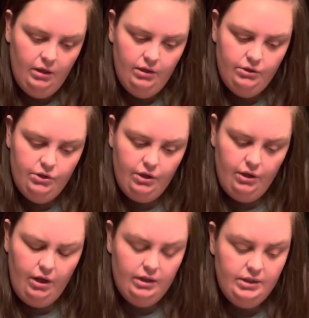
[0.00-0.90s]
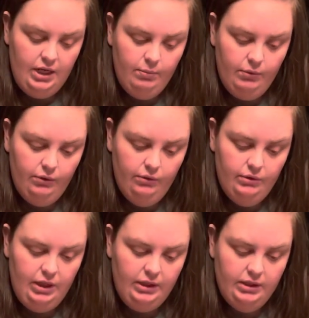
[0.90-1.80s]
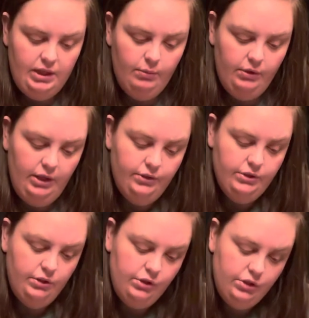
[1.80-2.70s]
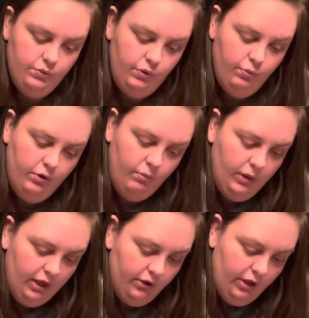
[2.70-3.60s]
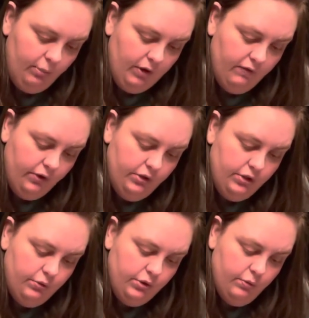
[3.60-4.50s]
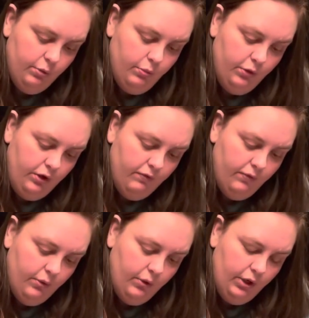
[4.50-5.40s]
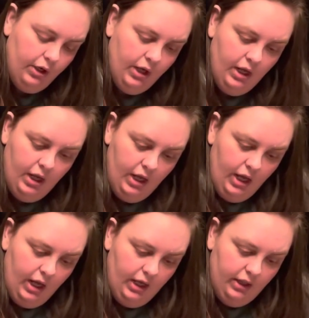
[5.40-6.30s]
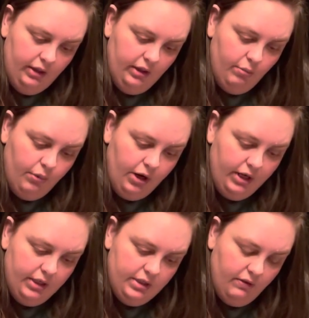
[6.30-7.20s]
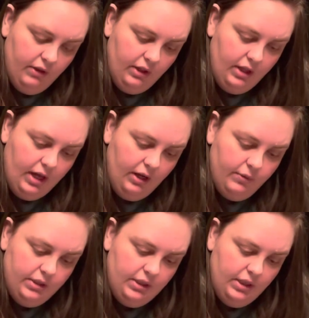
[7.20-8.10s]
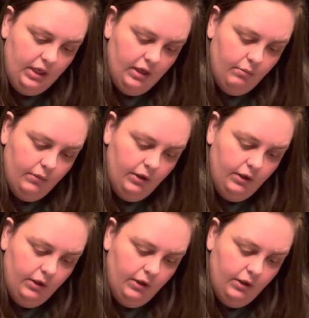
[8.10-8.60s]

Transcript: data table now. So just with one battery, my voltage was 1.4 and the brightness of the light was dim.